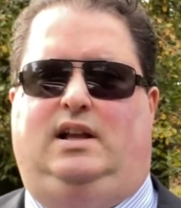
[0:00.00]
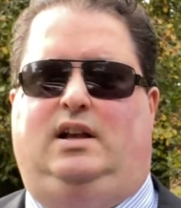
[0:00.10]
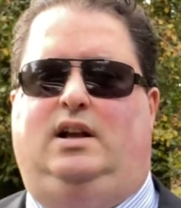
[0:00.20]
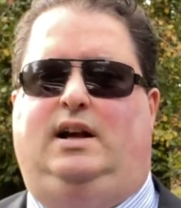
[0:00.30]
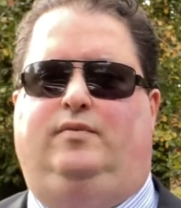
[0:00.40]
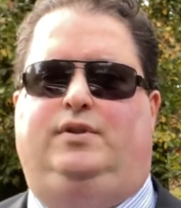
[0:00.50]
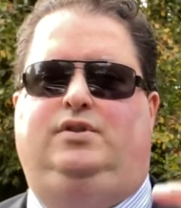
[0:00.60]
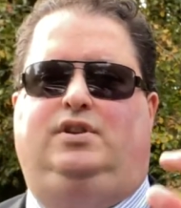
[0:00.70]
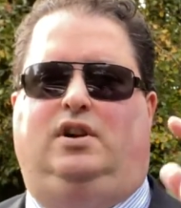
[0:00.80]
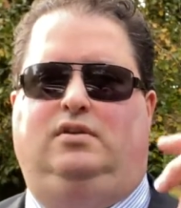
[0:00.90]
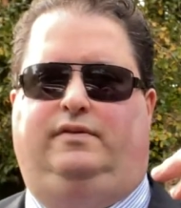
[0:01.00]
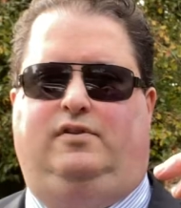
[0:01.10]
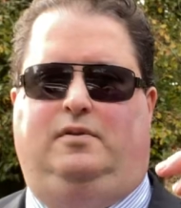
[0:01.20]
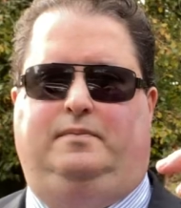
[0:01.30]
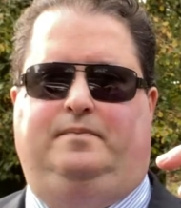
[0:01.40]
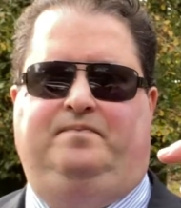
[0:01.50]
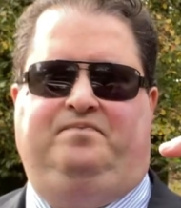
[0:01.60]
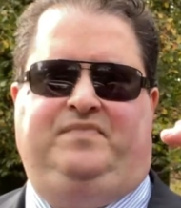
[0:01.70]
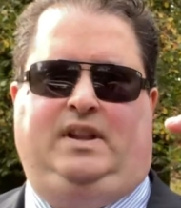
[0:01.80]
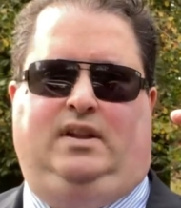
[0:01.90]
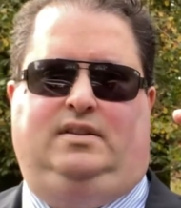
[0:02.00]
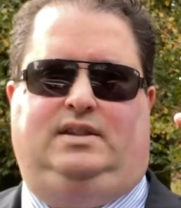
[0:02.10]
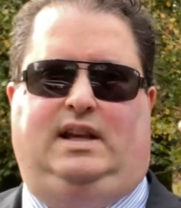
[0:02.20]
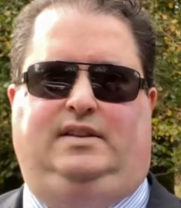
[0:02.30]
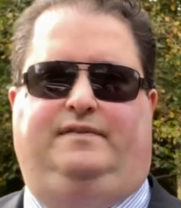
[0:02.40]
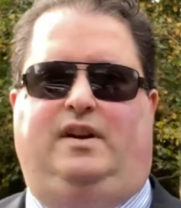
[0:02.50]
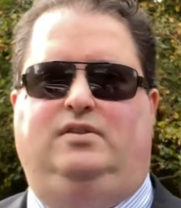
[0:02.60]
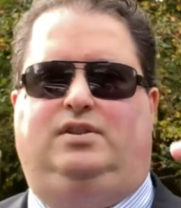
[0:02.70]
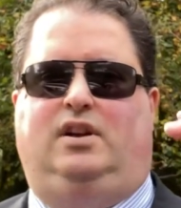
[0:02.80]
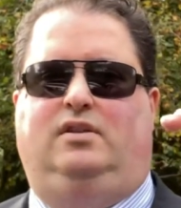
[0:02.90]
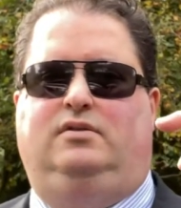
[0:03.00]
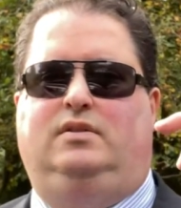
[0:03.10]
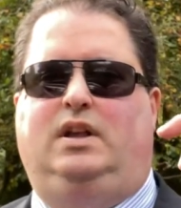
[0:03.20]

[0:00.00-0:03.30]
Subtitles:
And when you go from telephoto,